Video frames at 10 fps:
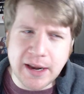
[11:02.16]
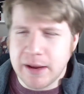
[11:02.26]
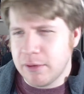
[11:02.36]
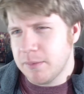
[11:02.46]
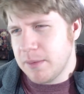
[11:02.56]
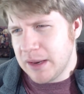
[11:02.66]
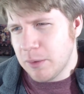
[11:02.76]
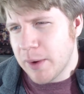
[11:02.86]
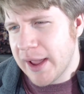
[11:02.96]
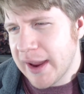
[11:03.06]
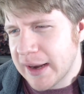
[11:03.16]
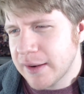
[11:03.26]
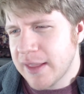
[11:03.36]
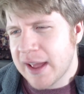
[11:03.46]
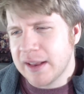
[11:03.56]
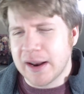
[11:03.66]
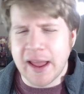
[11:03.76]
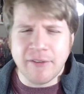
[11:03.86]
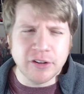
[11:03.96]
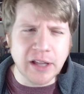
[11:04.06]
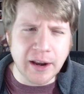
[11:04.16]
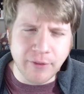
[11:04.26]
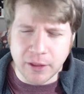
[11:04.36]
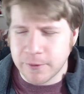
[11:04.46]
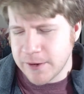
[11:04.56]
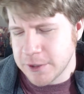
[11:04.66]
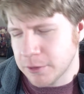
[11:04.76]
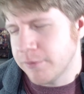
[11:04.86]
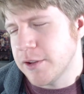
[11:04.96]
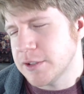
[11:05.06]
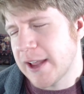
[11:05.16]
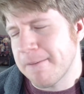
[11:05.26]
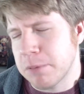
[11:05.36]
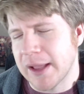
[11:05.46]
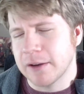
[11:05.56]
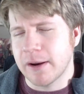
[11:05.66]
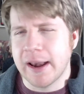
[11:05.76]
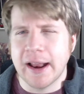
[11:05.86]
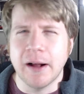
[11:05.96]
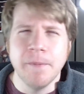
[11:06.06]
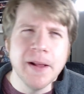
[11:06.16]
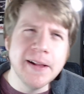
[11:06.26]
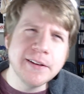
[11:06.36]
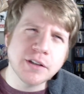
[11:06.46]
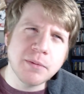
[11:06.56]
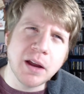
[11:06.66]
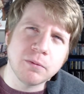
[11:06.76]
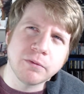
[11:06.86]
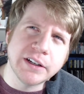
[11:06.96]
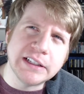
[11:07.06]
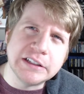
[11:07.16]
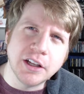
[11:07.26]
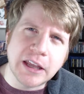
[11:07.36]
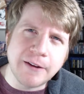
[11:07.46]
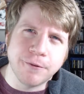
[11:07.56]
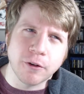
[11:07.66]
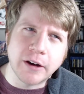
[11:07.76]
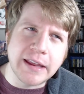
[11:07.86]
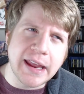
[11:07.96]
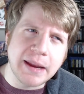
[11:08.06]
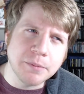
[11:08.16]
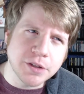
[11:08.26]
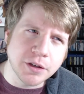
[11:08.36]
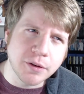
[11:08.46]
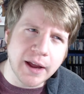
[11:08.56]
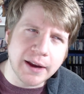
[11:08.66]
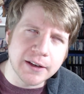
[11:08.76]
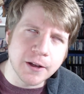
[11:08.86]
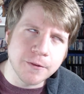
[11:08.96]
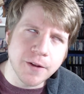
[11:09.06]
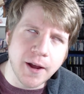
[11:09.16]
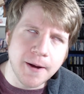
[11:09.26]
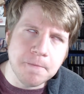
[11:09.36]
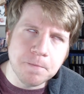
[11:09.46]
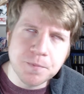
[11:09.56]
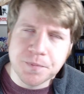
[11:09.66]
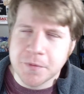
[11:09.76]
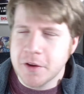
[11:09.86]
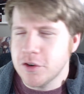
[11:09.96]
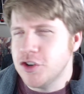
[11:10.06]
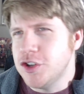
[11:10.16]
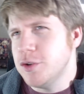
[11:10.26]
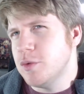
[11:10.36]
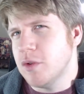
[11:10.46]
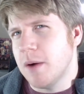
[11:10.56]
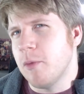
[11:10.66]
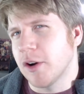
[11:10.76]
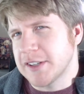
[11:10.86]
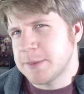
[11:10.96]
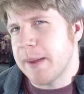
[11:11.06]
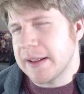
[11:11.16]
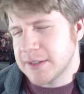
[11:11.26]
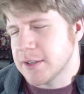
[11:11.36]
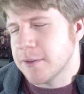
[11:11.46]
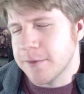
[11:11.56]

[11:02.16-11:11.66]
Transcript: with me in a way. And I have a lot of other featured reviews I have planned right now. So I'm not really looking for a game to kind of do a more expansive